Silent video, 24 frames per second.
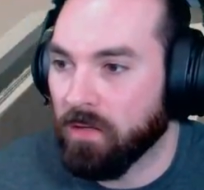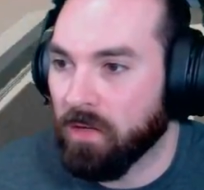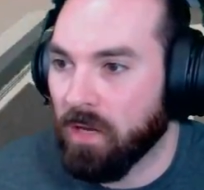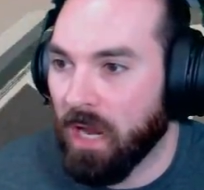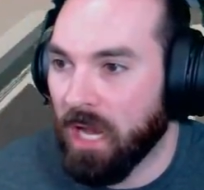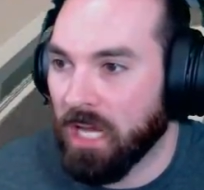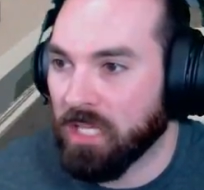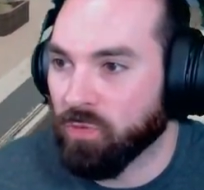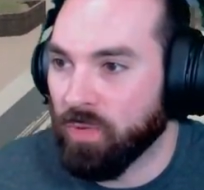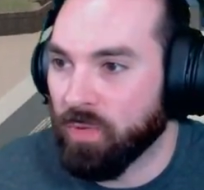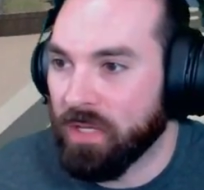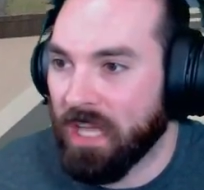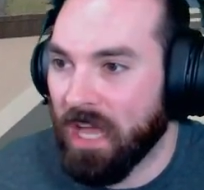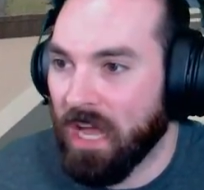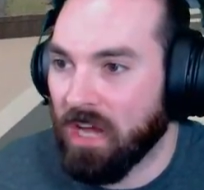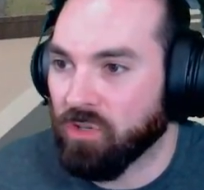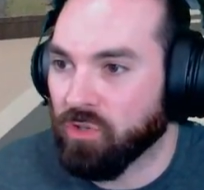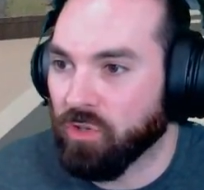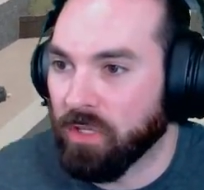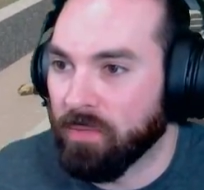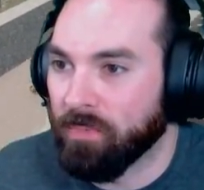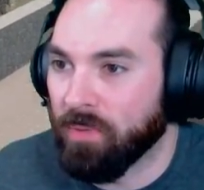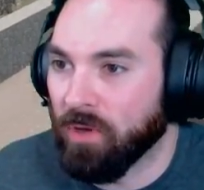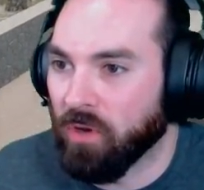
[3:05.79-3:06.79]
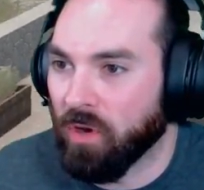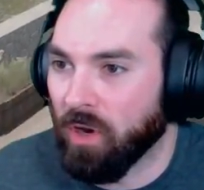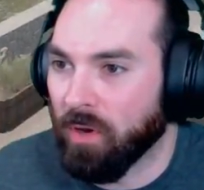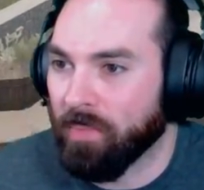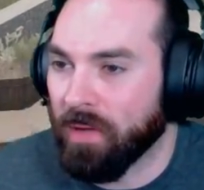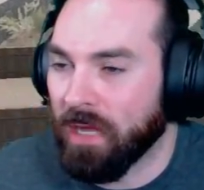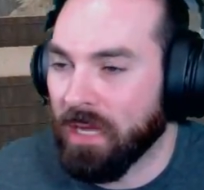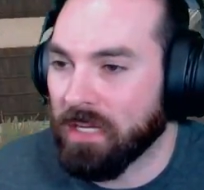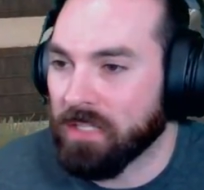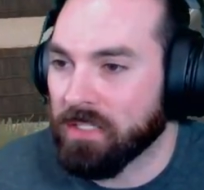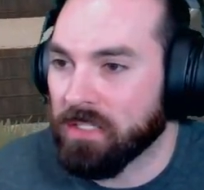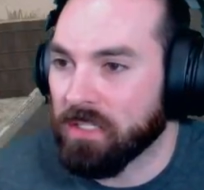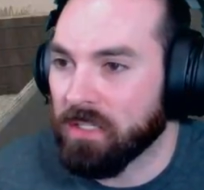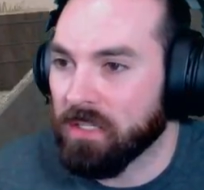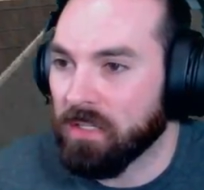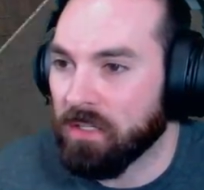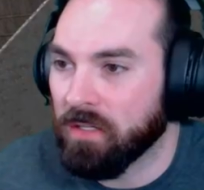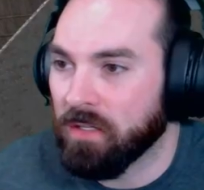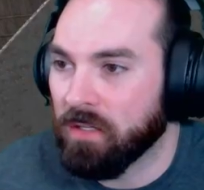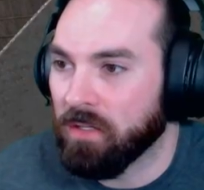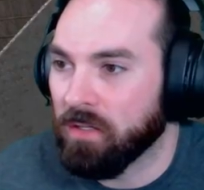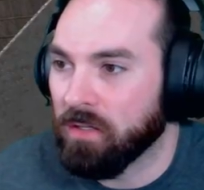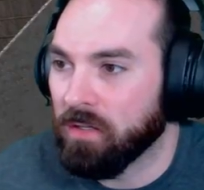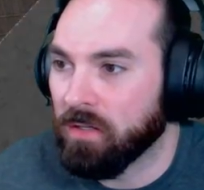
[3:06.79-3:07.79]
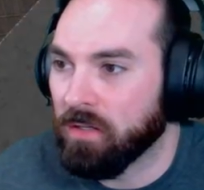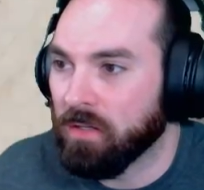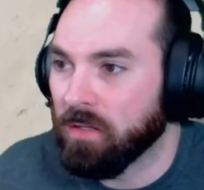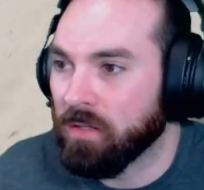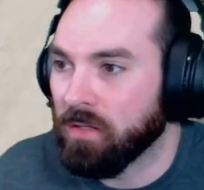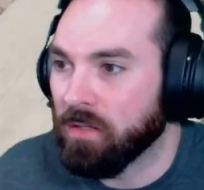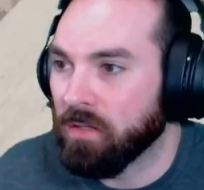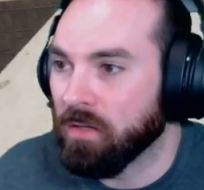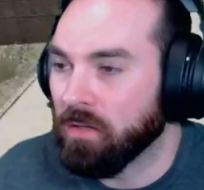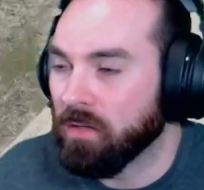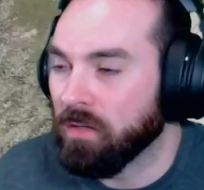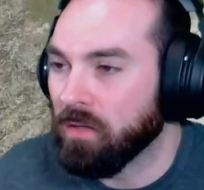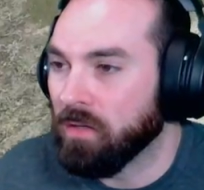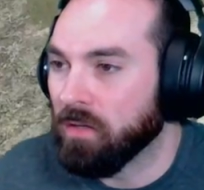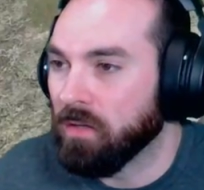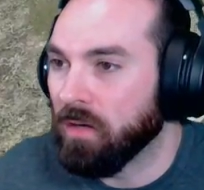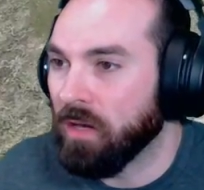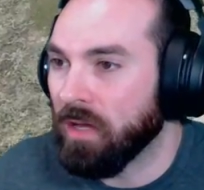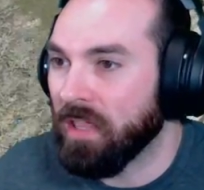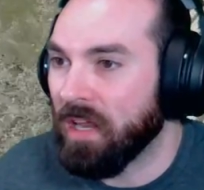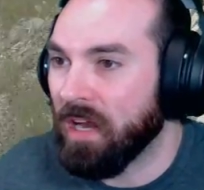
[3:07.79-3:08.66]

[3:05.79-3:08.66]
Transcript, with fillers: as we casually build our base. Hey,